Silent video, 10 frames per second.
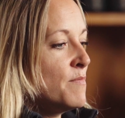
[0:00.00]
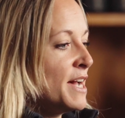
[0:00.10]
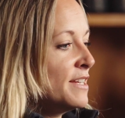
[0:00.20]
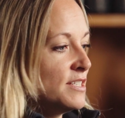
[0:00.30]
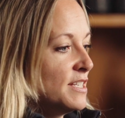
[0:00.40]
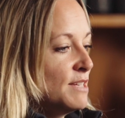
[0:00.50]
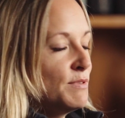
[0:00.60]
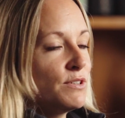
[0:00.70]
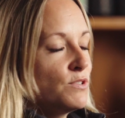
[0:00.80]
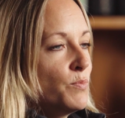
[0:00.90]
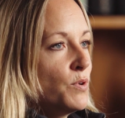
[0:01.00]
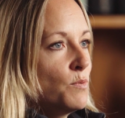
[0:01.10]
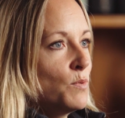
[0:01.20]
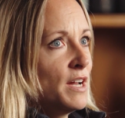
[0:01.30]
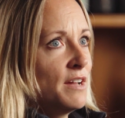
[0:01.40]
But actually we got to a
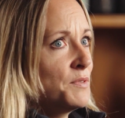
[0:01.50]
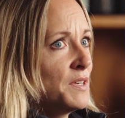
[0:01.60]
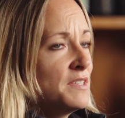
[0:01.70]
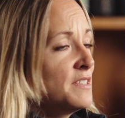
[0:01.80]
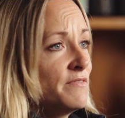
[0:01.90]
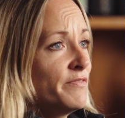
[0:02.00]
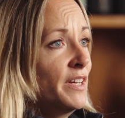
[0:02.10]
point where it was like, this isn't